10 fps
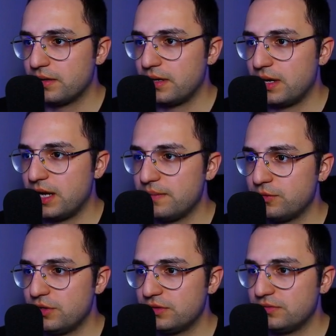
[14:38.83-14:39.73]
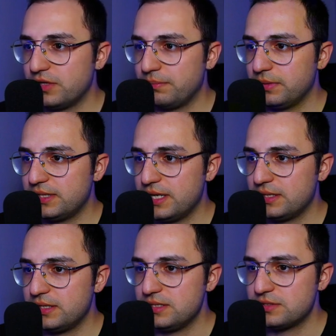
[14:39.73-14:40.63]
I'm going to
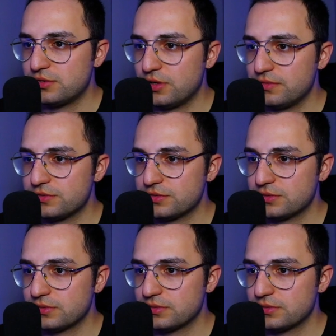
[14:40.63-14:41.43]
duplicate these curves.